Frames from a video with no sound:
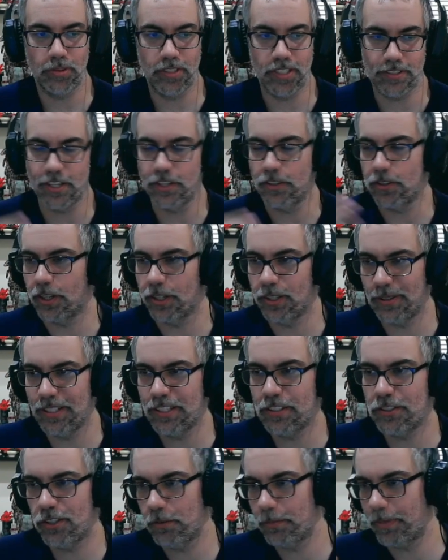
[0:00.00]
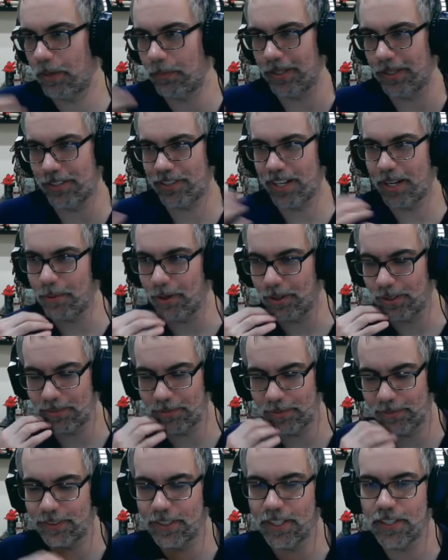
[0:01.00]
the Centaur unit soon, but I want to try both of
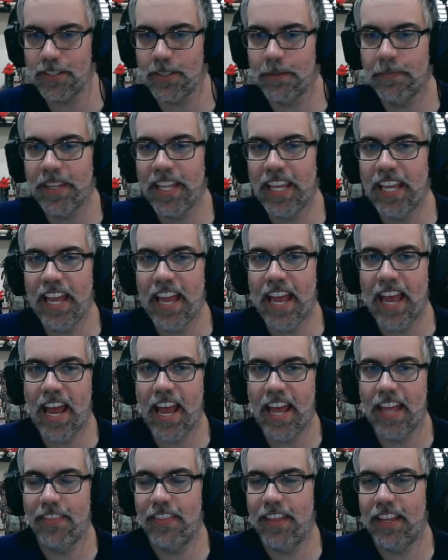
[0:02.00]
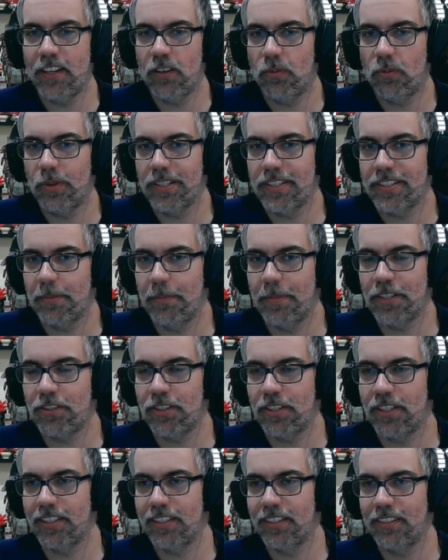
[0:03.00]
them first. And then it was
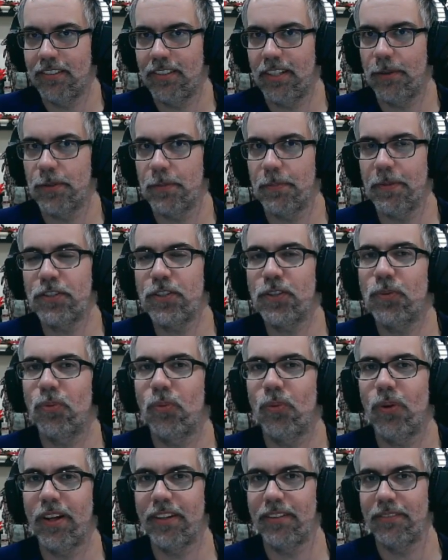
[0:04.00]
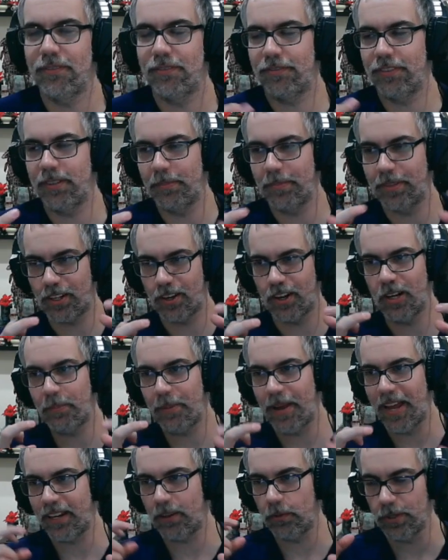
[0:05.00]
mission 1 from the card
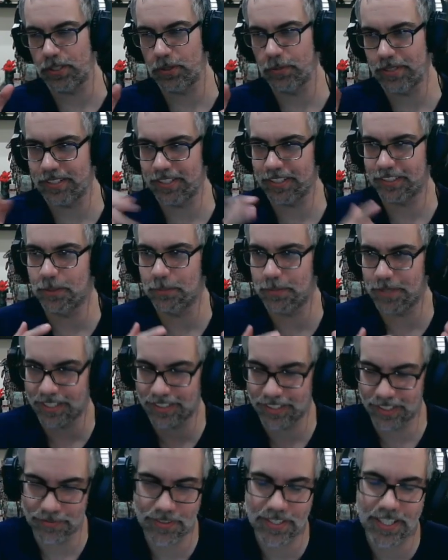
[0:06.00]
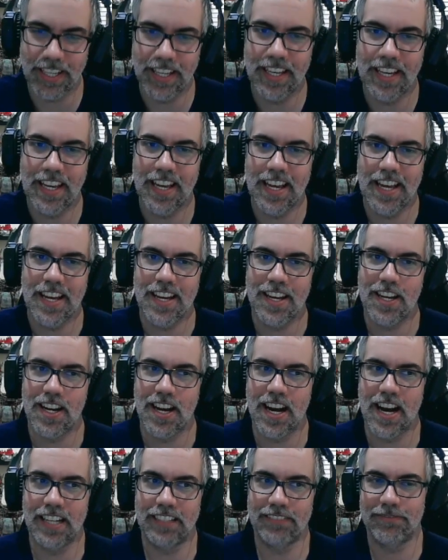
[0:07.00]
pack, which was 6 objectives.
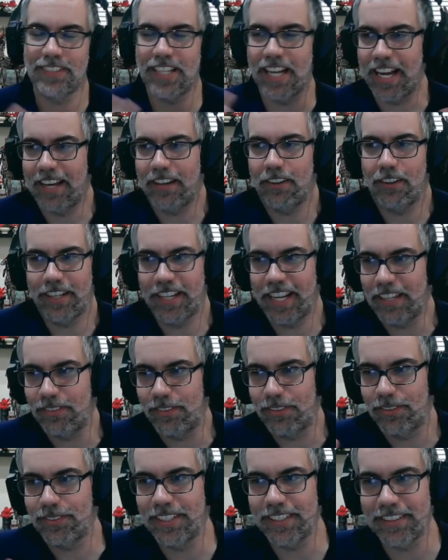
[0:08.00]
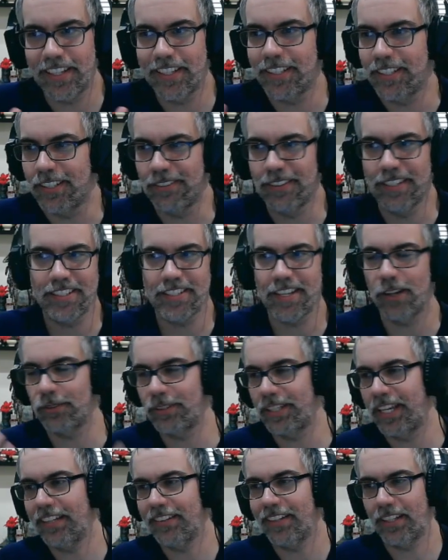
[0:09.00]
I already had 3 light units. I
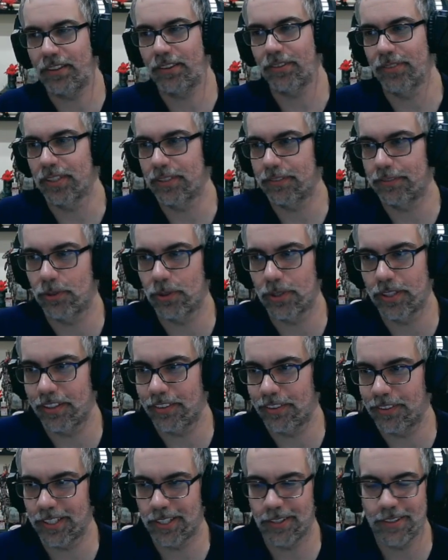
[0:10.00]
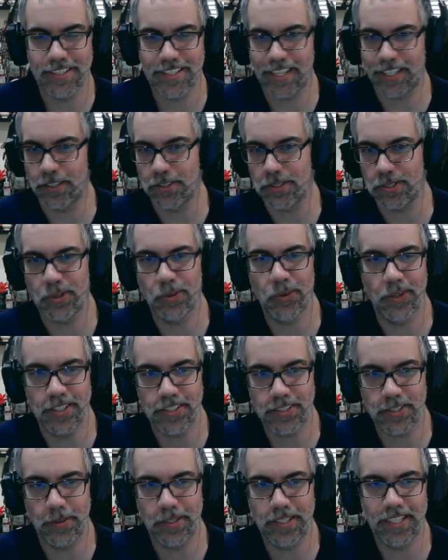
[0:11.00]
only had like 3 or 4 other units that could score.
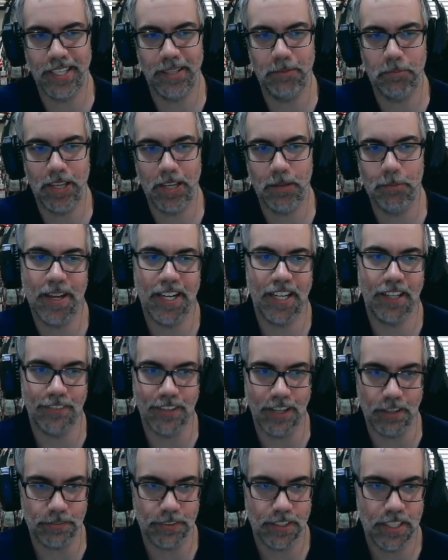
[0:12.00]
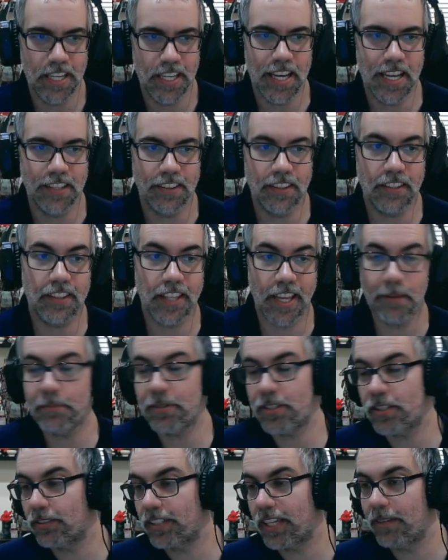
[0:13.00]
So it made it rough. The game
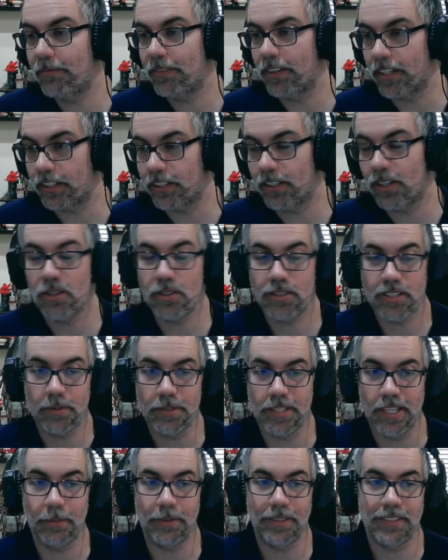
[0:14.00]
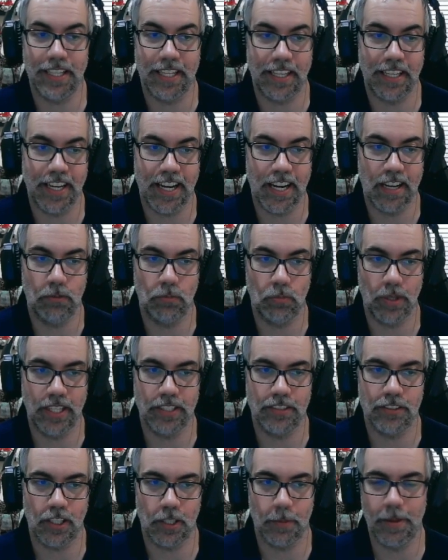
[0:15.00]
still came very close. I was able to take it out. And when I
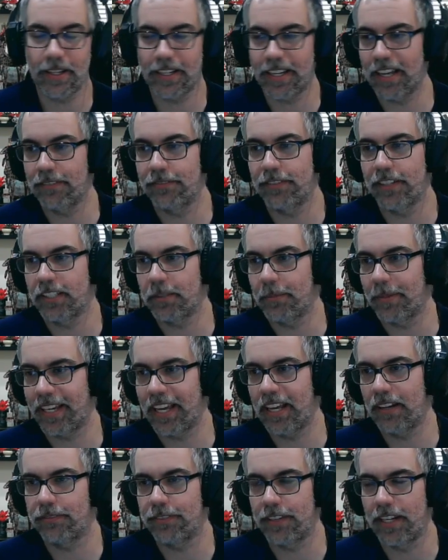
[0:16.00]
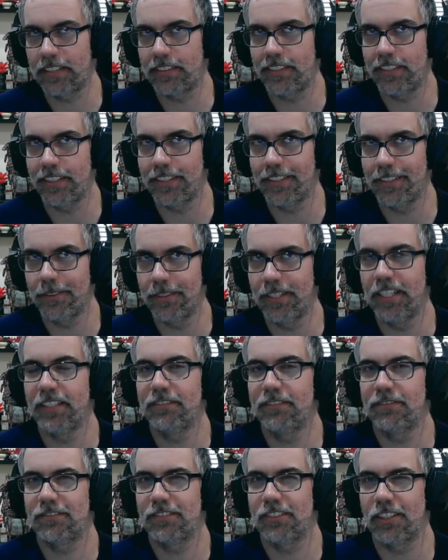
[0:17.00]
talk about my Cataphracti unit
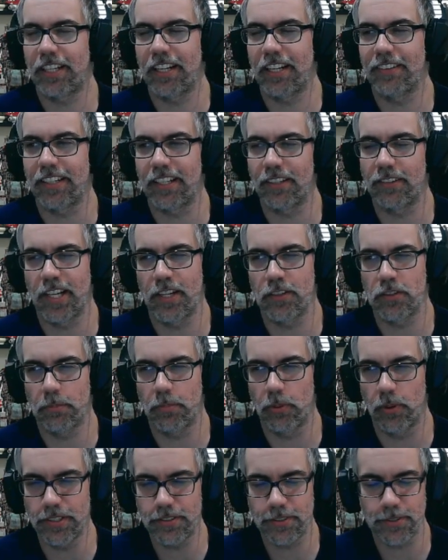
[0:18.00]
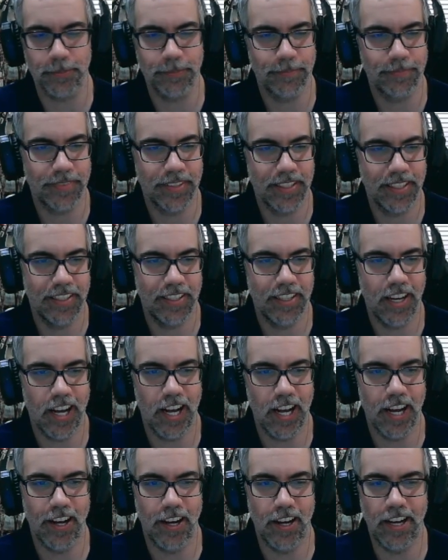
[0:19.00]
took out like 1,000 points
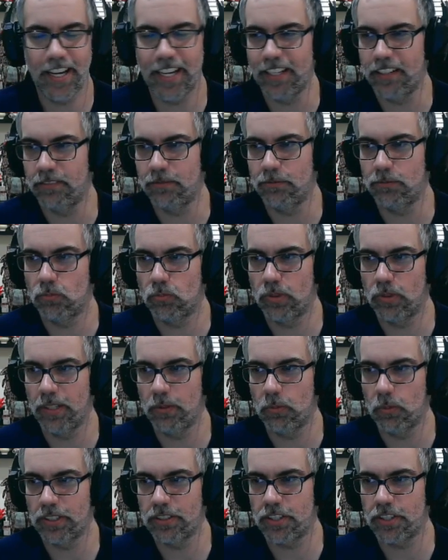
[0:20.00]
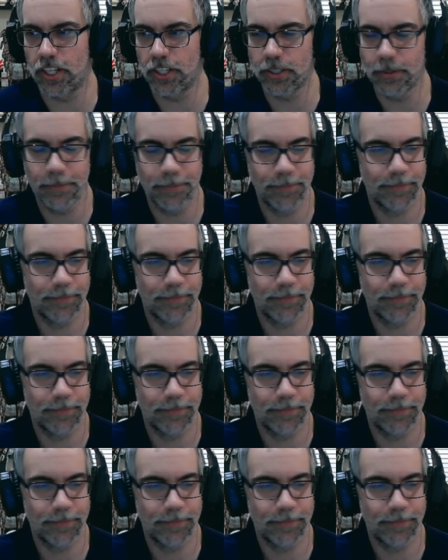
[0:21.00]
in one turn.